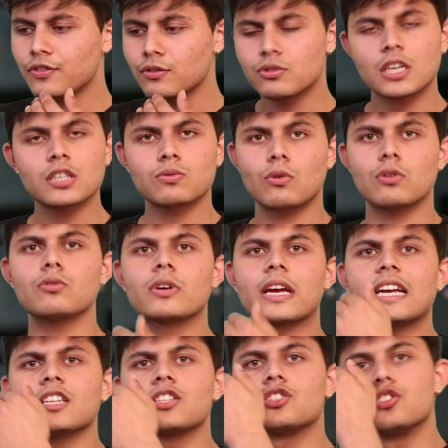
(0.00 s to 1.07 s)
just want to
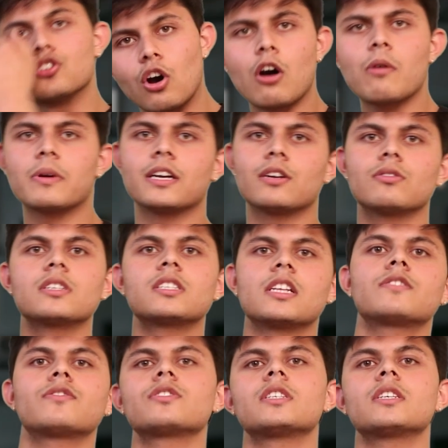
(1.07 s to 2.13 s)
get a job into the
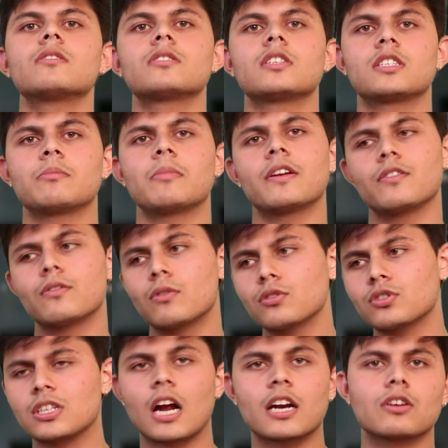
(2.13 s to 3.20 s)
Salesforce ecosystem and you want
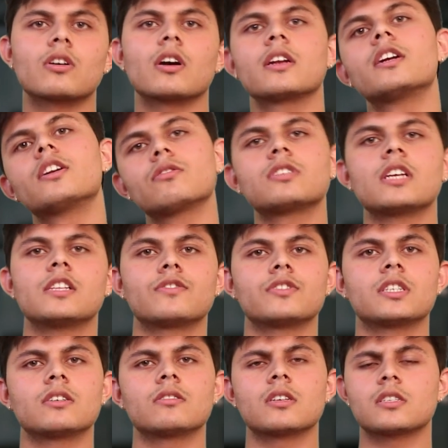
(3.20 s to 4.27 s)
to start your career into Salesforce
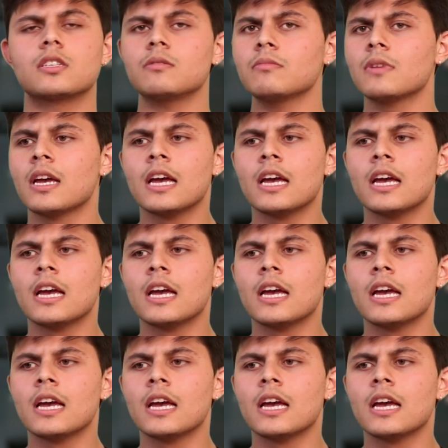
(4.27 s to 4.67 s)
ecosystem,